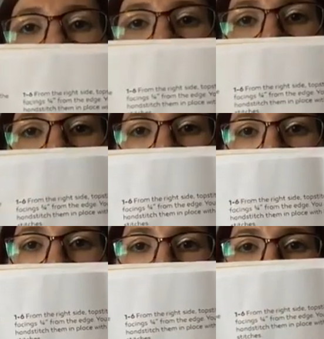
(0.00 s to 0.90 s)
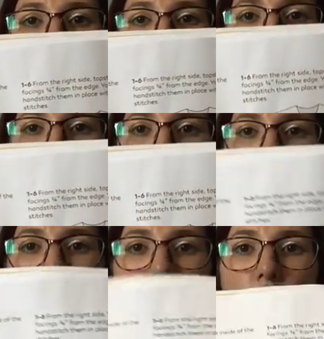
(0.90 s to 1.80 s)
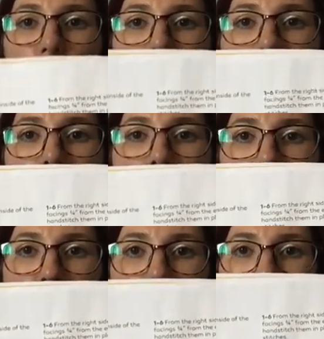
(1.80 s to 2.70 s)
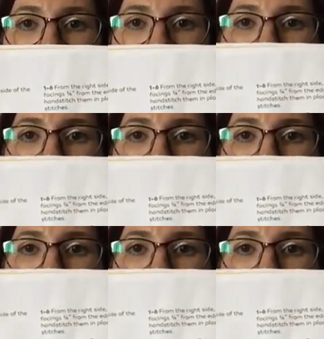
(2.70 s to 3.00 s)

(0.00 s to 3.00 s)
fabric the right side out or fabric wrong side